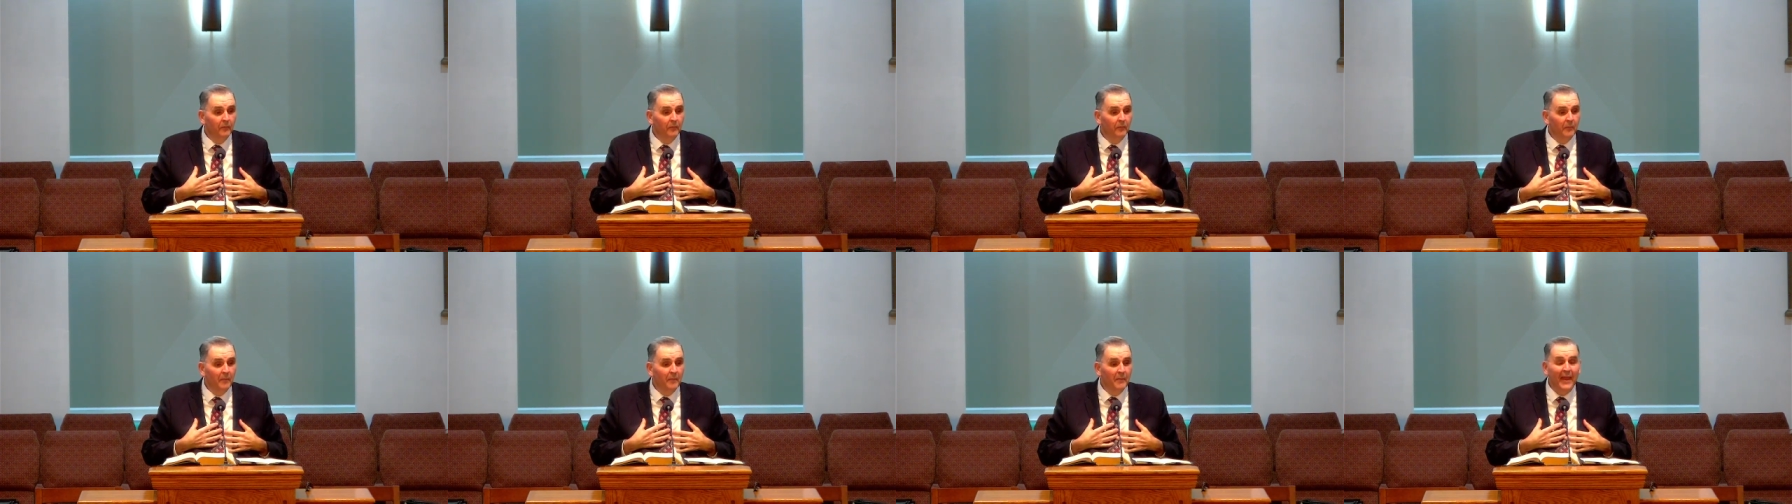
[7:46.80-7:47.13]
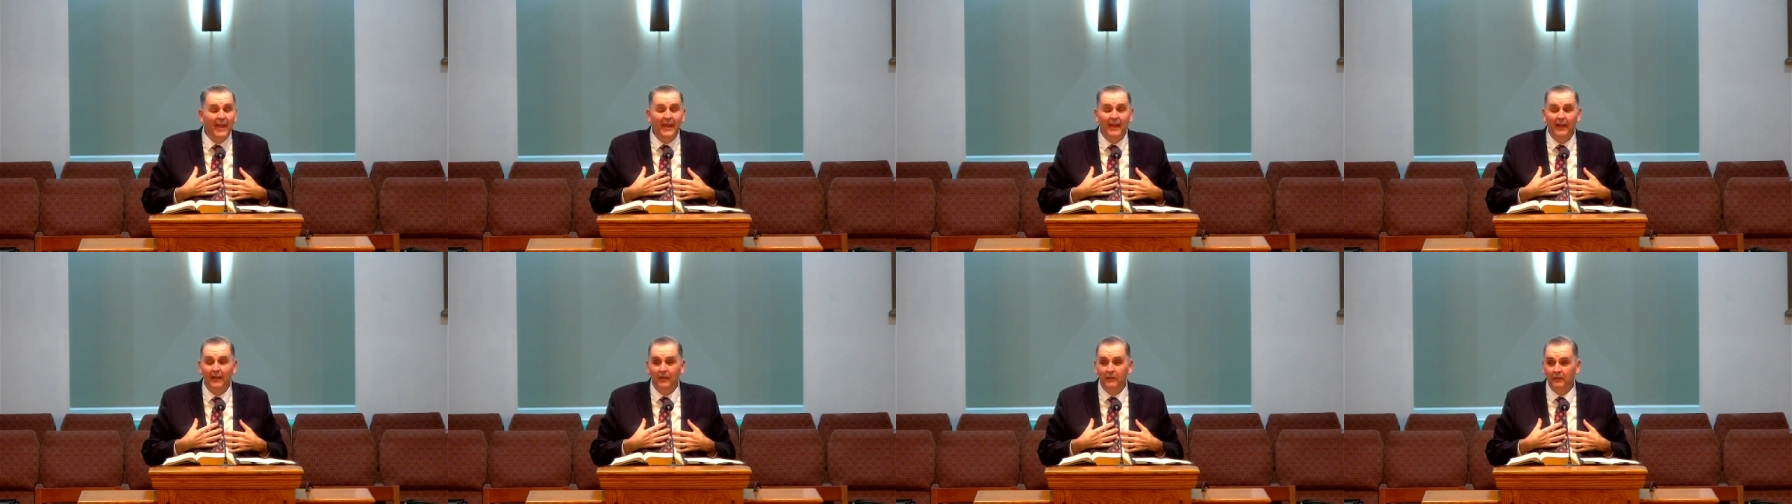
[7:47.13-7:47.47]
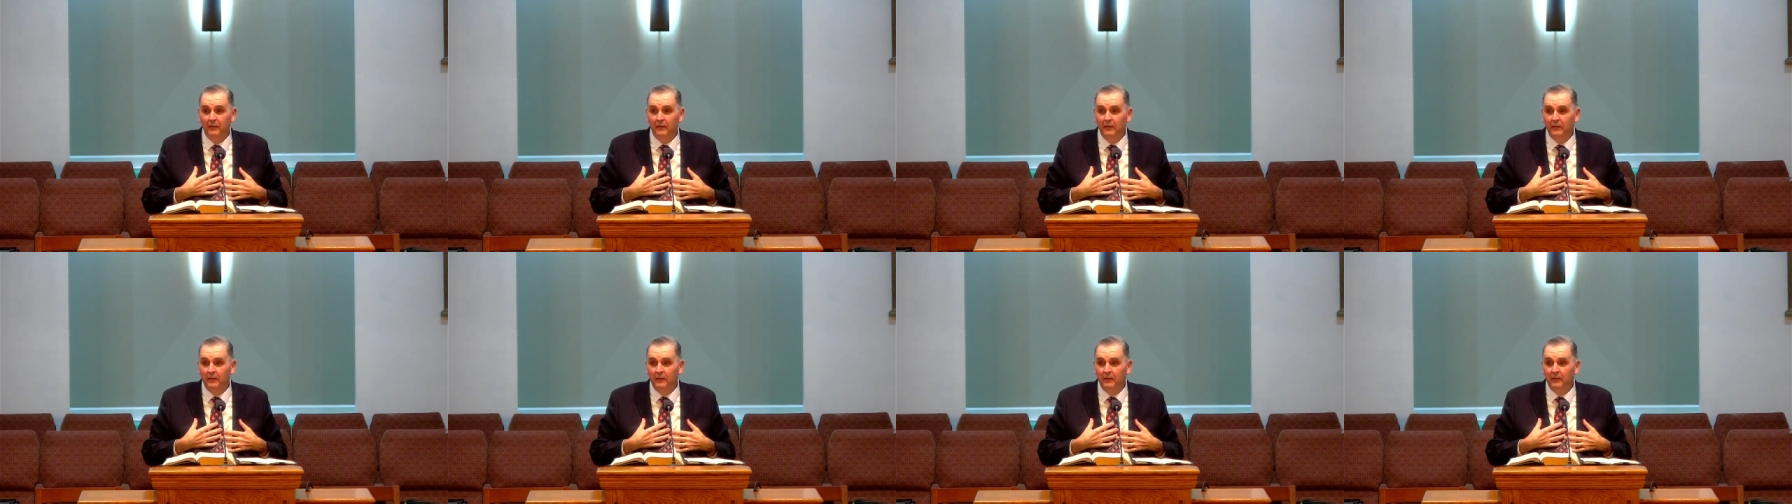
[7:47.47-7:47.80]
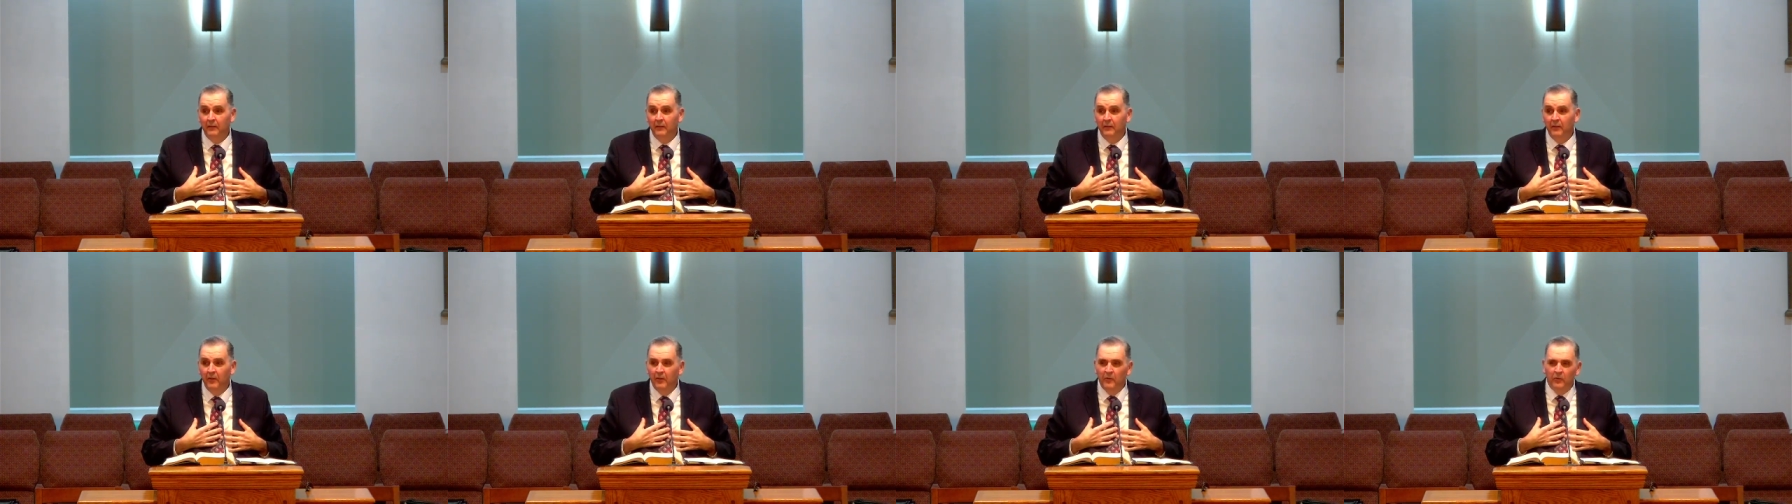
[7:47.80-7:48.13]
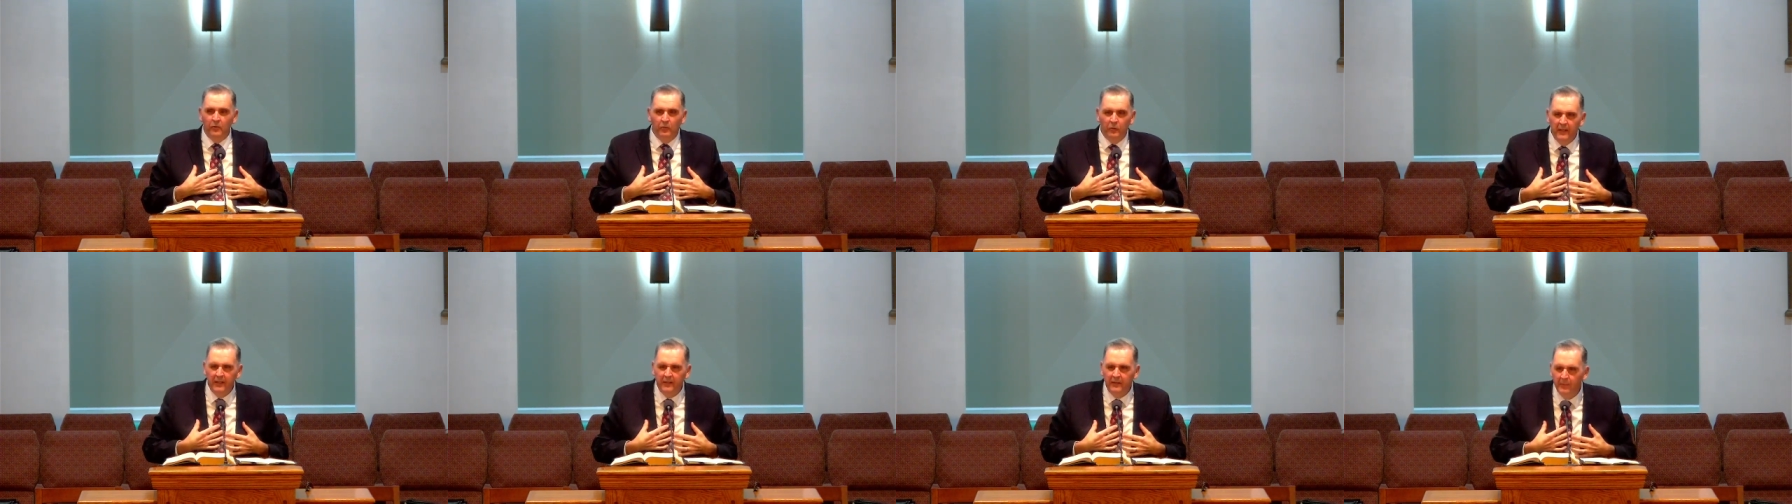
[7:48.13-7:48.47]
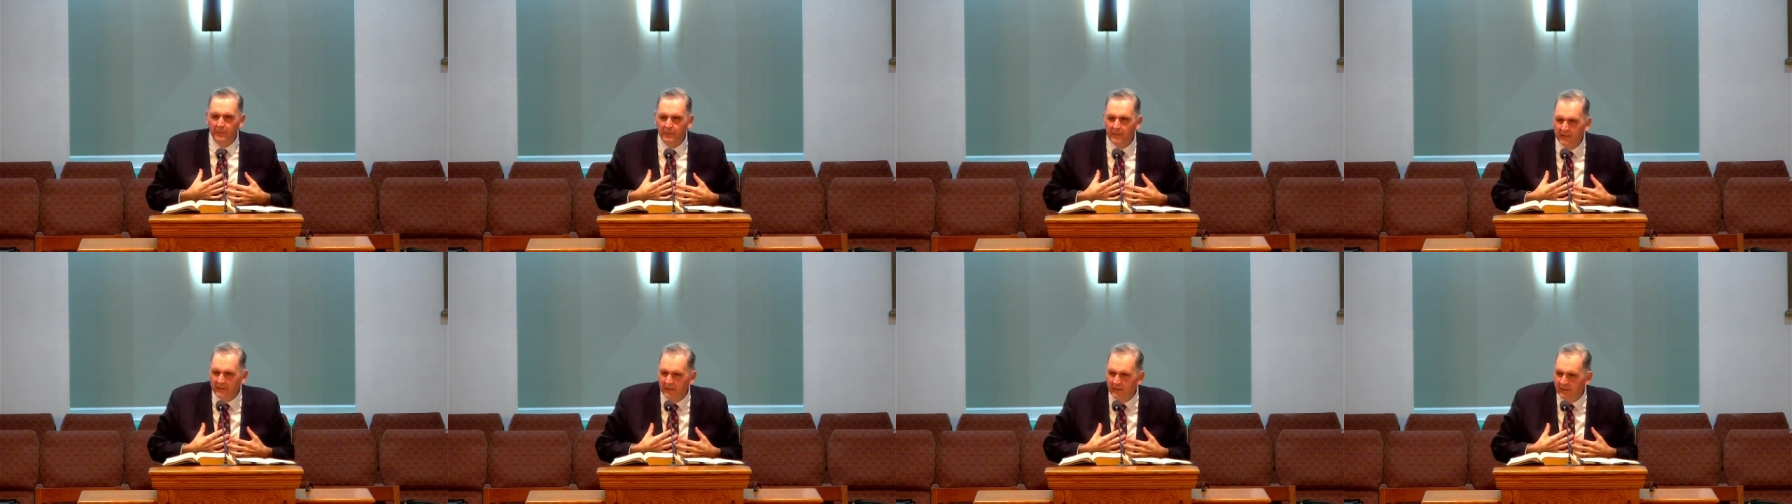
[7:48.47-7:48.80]
Man. Read the
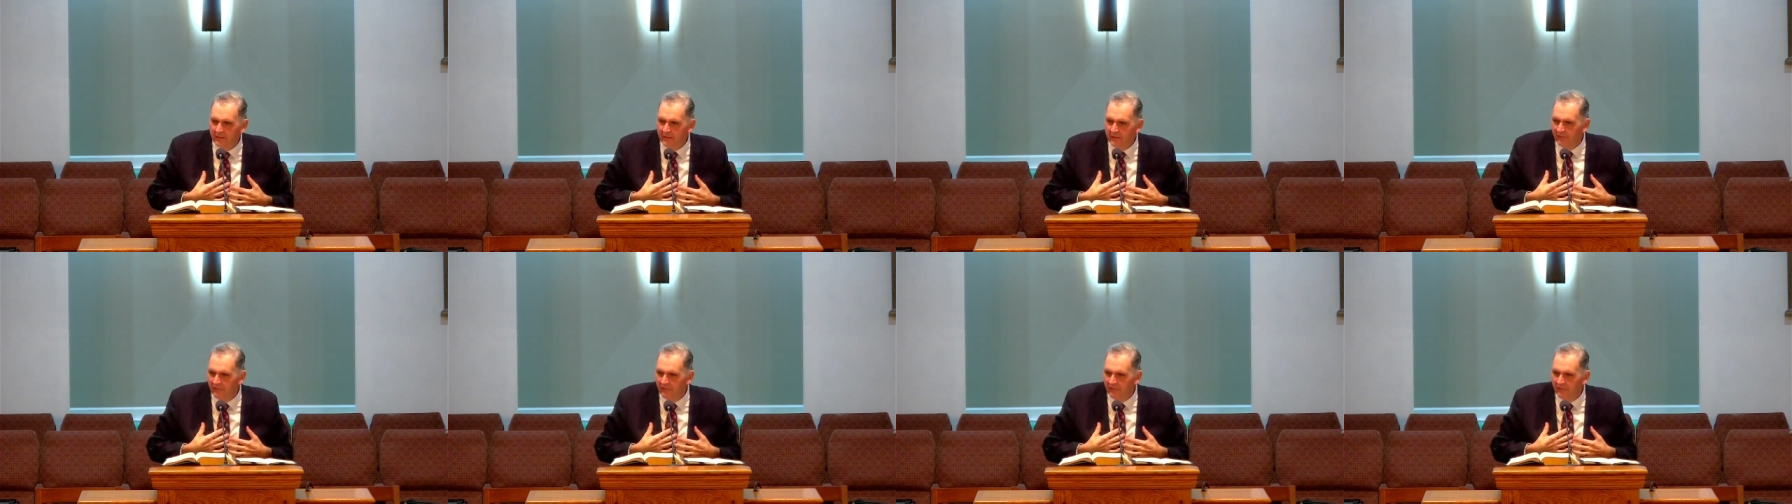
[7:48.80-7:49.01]
beginning of